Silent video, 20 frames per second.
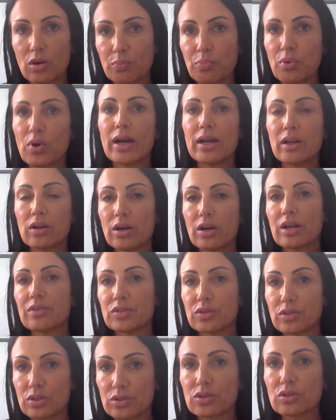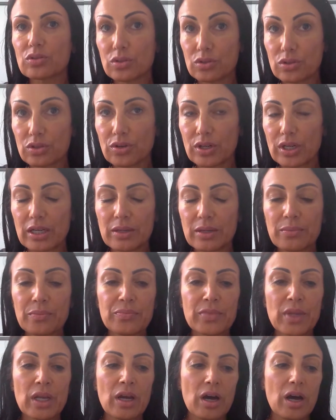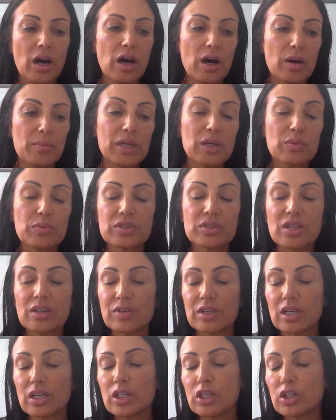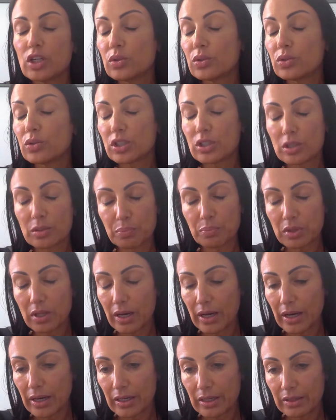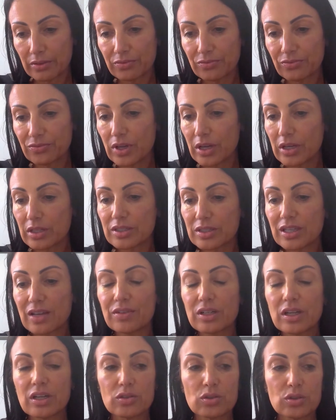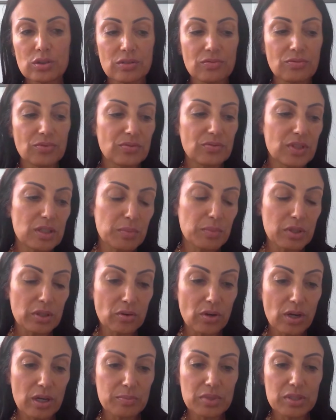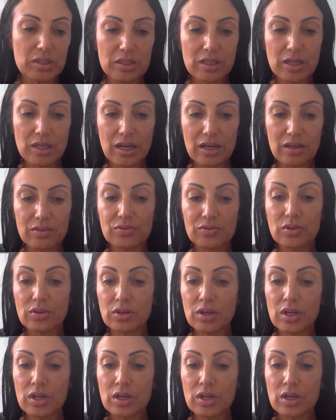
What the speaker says: prior or after the surgery. He was given a huge supply, 750 milligrams a day for